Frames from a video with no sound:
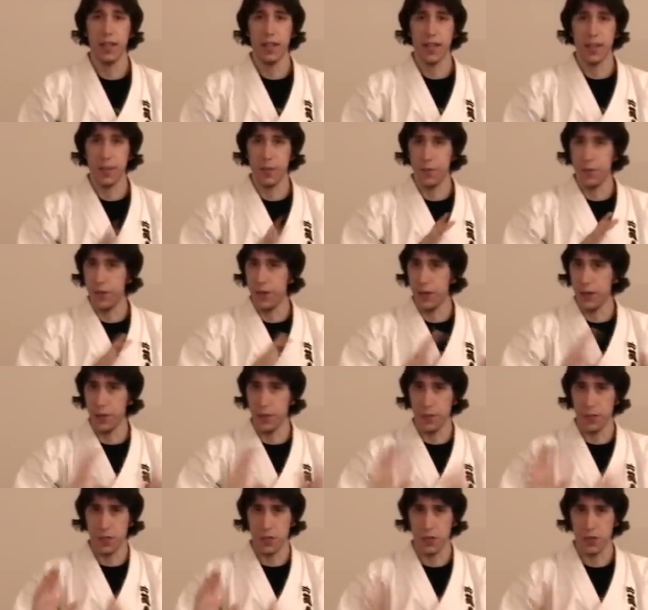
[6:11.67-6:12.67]
can very
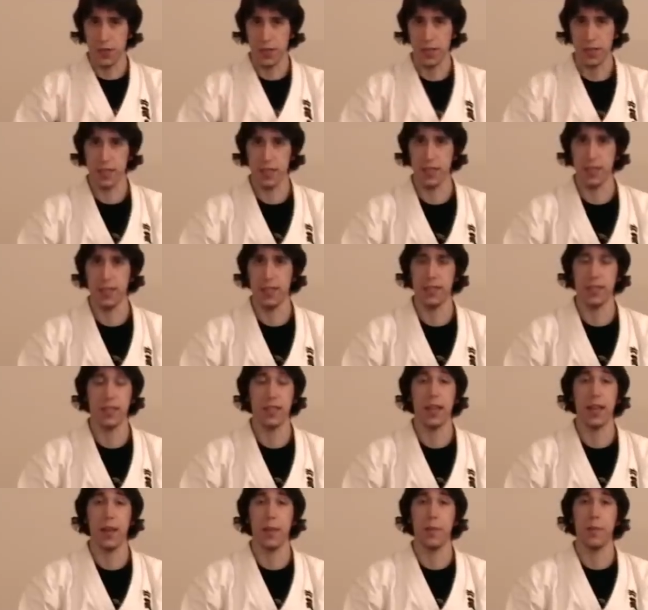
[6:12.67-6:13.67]
much translate into
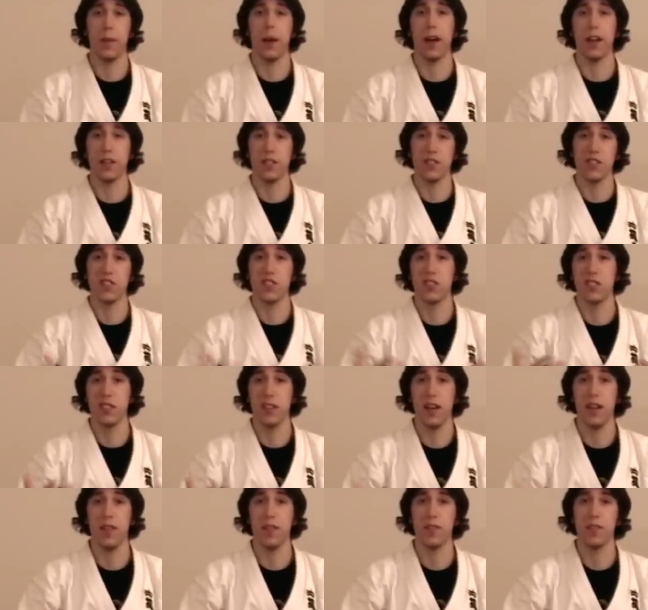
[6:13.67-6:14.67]
that modern
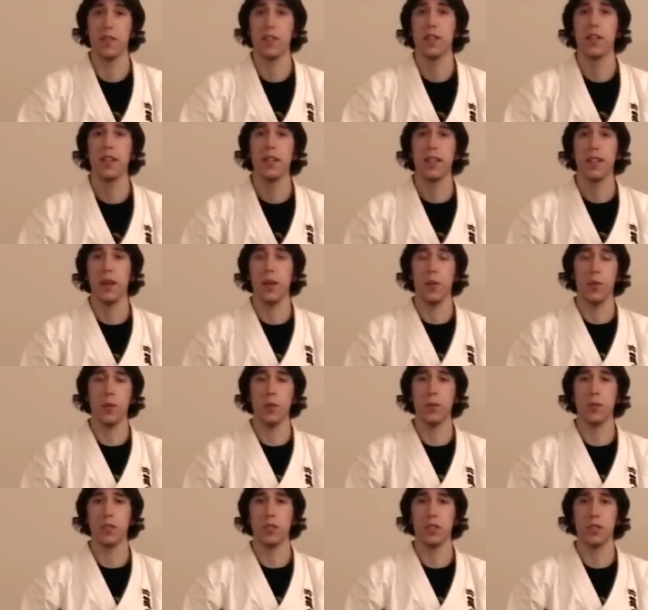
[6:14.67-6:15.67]
stuff that we
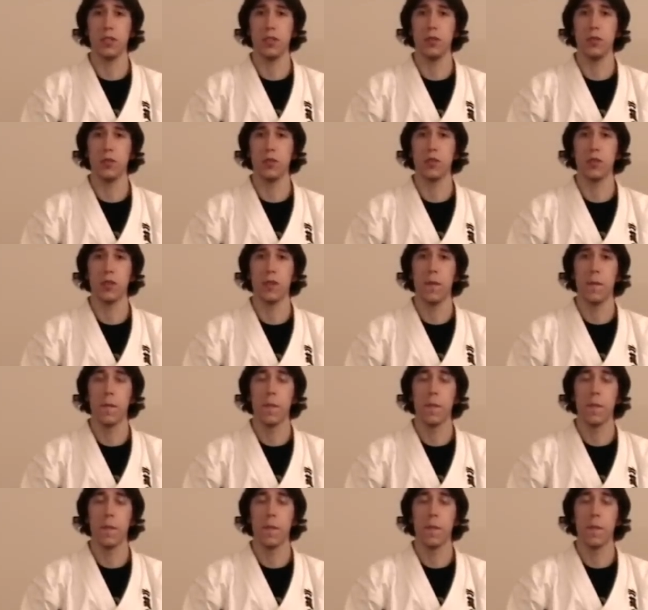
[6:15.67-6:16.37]
want to use.